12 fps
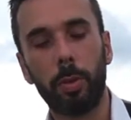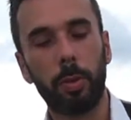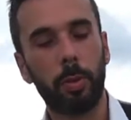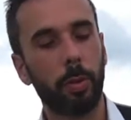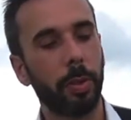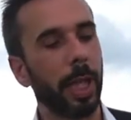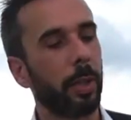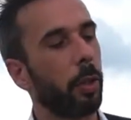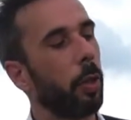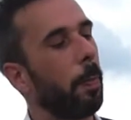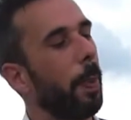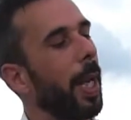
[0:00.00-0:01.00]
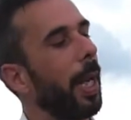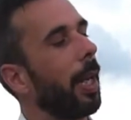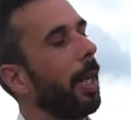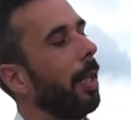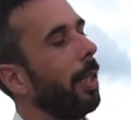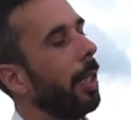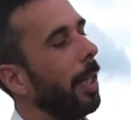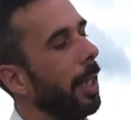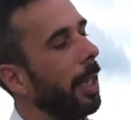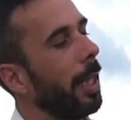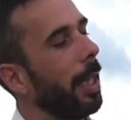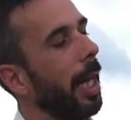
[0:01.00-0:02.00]
To get a good peel,
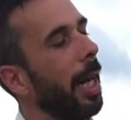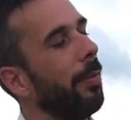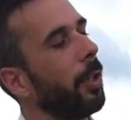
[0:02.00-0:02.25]
have a